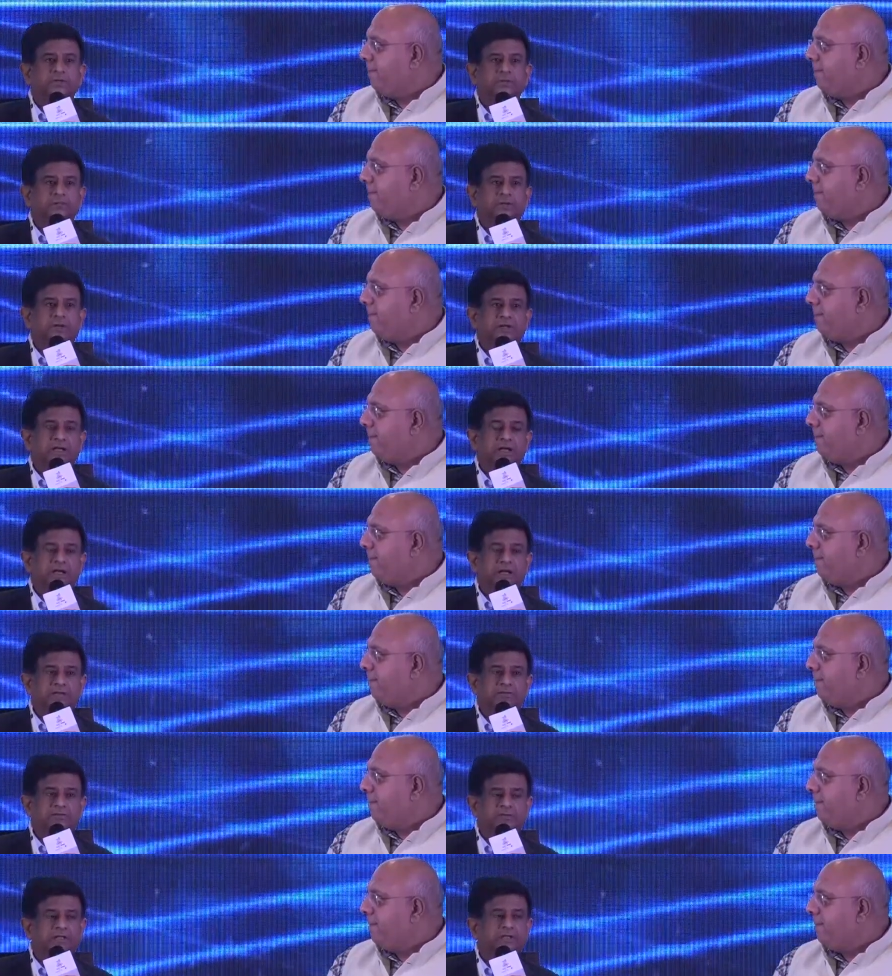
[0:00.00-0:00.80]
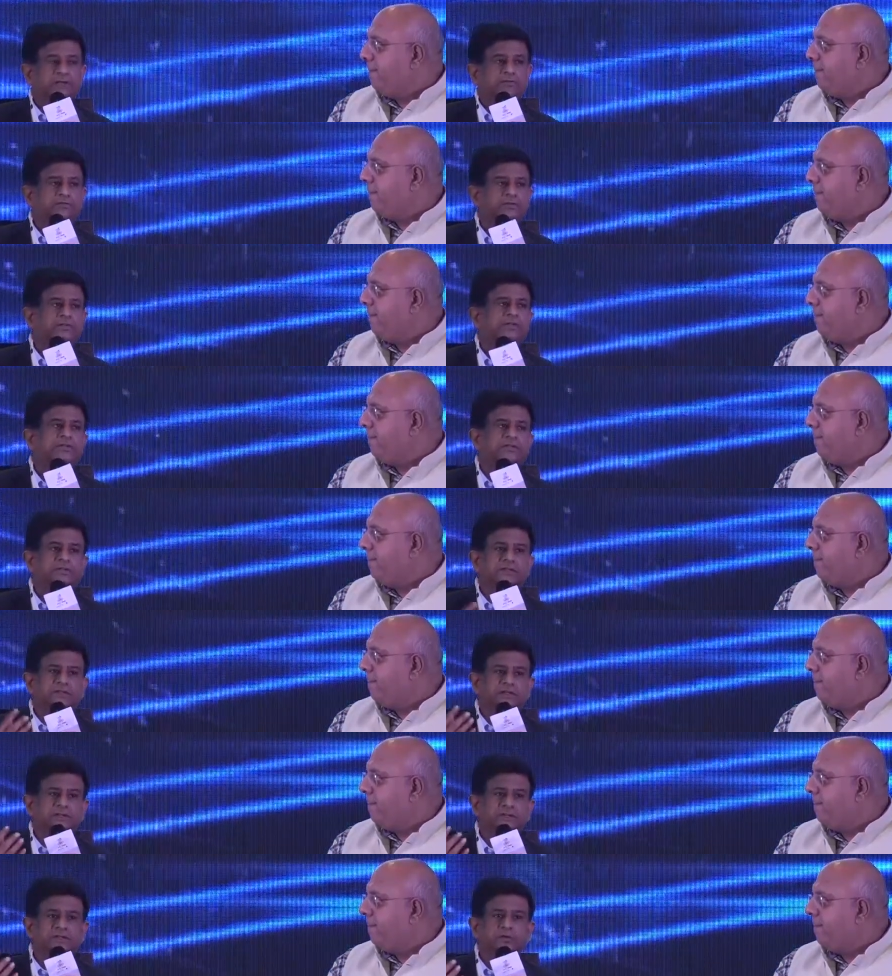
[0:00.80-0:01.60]
Speaker 1: But I think
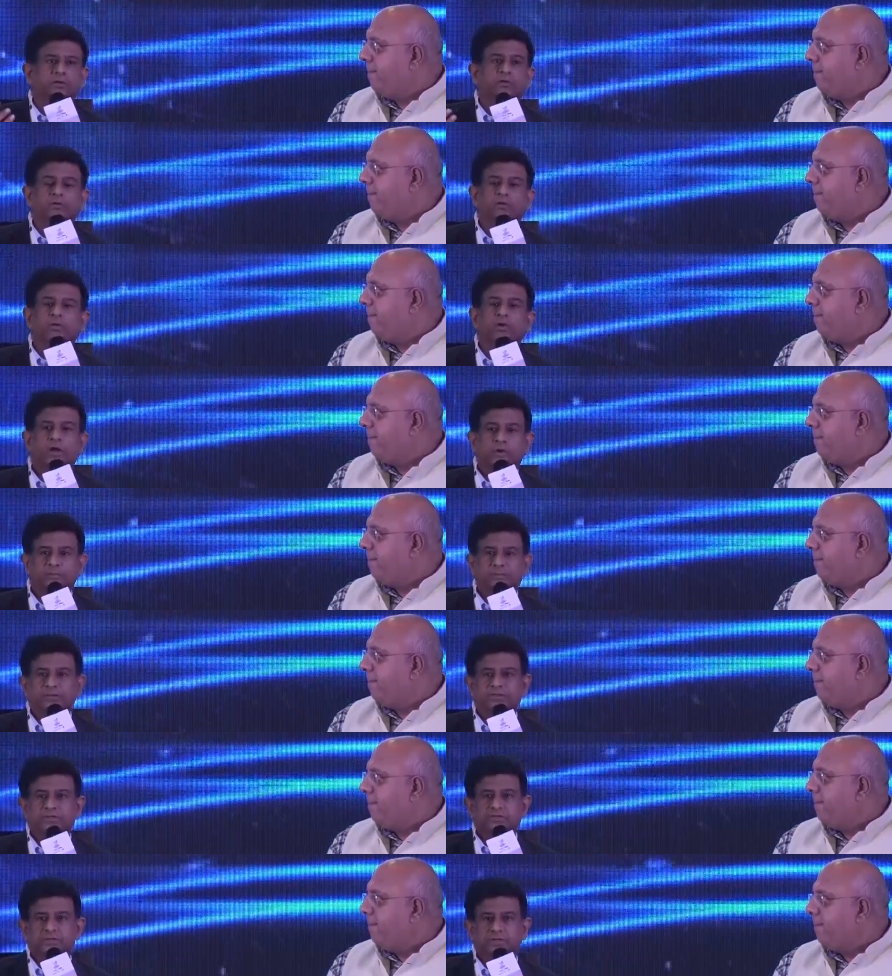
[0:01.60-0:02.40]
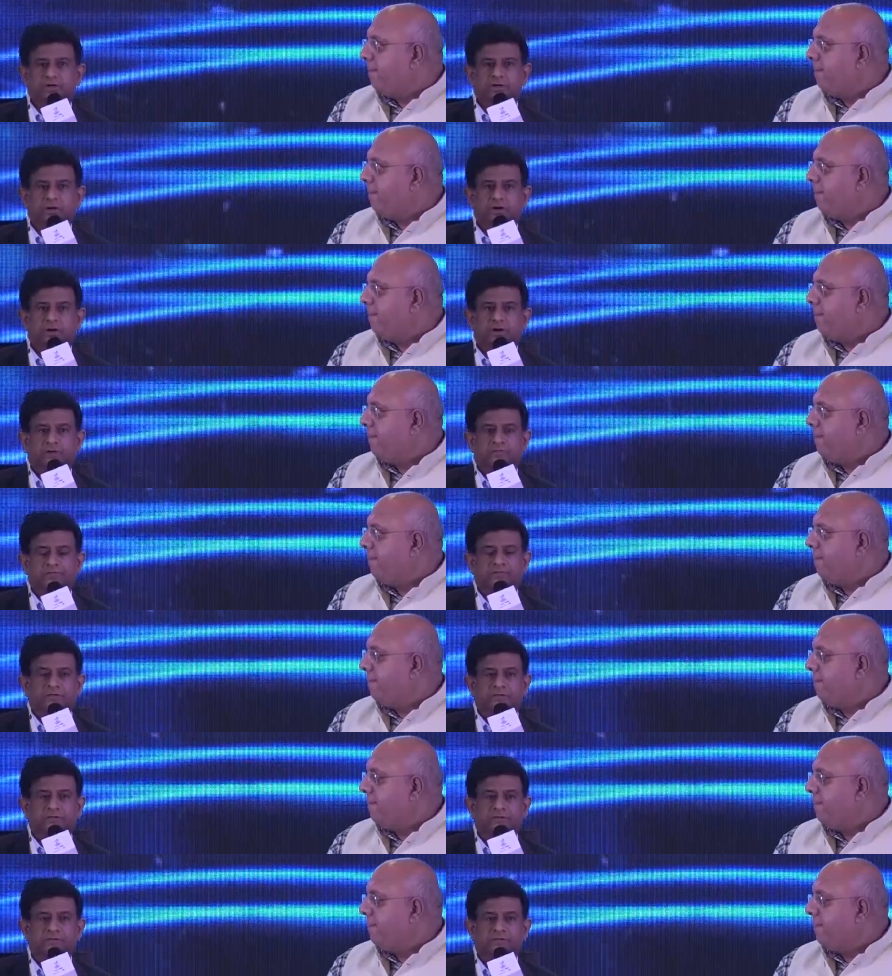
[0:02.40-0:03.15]
within the overall picture of